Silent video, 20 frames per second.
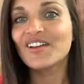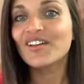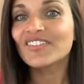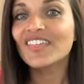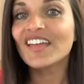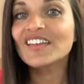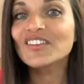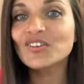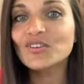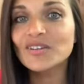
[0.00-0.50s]

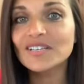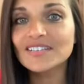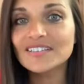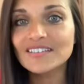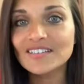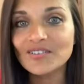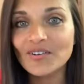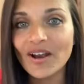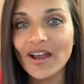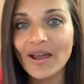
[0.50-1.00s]
Thank you,
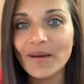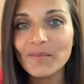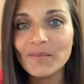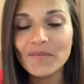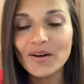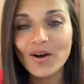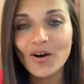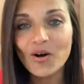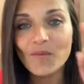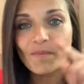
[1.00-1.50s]

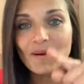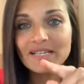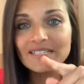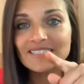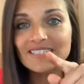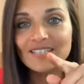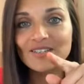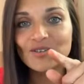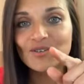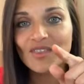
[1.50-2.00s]
Instagram. Hope I
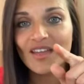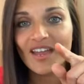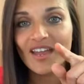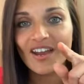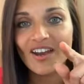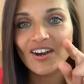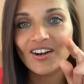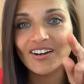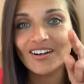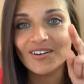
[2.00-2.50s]
see you
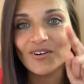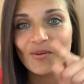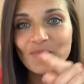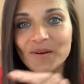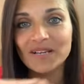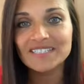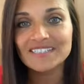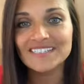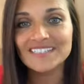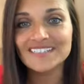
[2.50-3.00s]
there. Hope
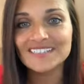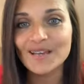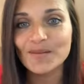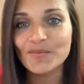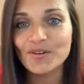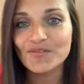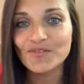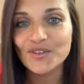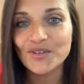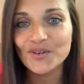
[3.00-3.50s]
I see some
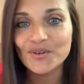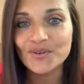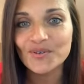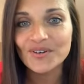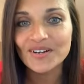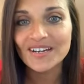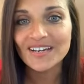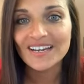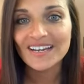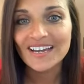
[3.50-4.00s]
of
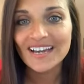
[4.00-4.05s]
you.